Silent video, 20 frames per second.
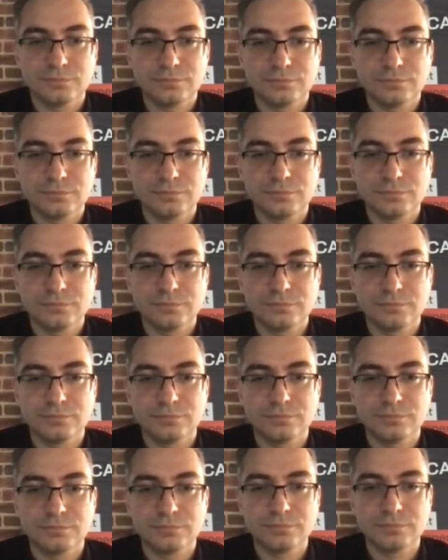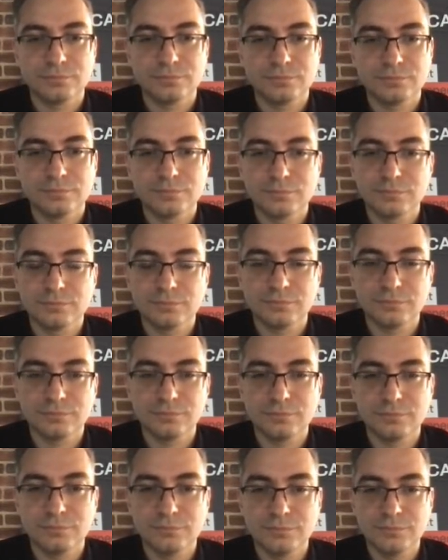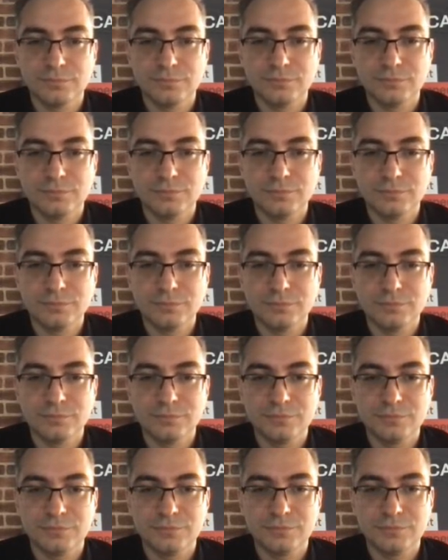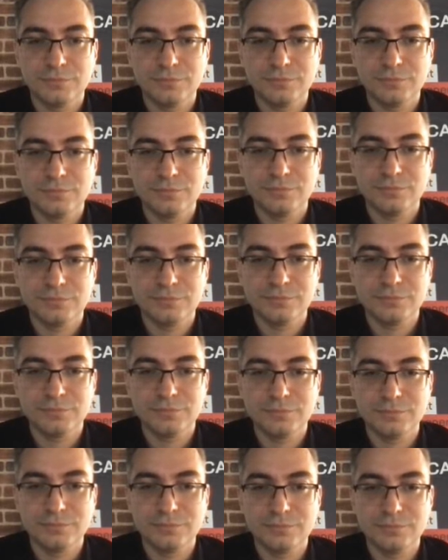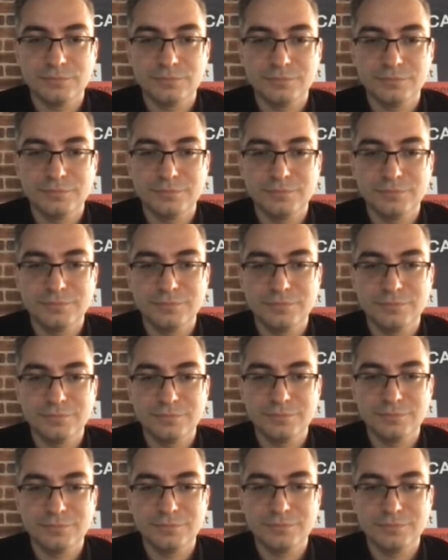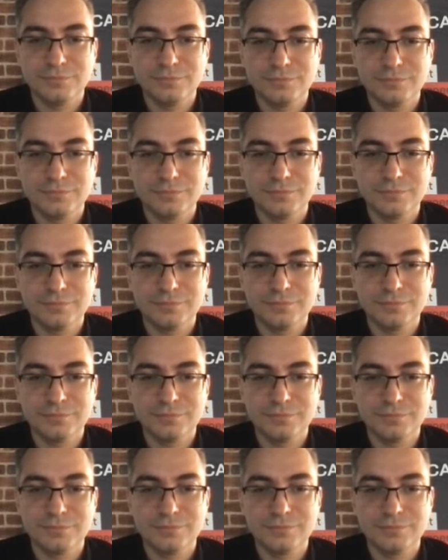The person shown says nothing.